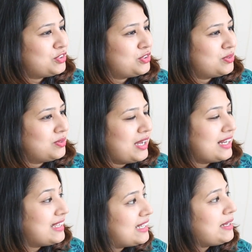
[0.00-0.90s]
would you,
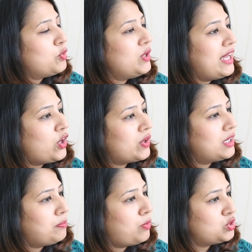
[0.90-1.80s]
and that time only I got
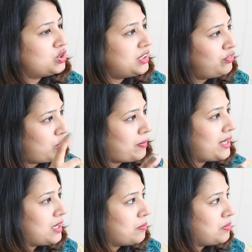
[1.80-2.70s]
an opportunity from
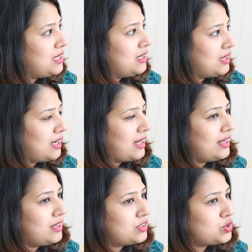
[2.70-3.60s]
my company in
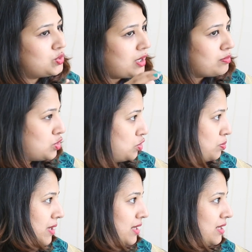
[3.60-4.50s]
LI to come to
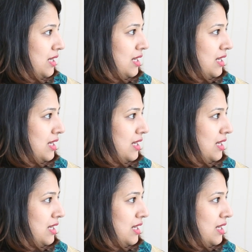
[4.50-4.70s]
Dubai.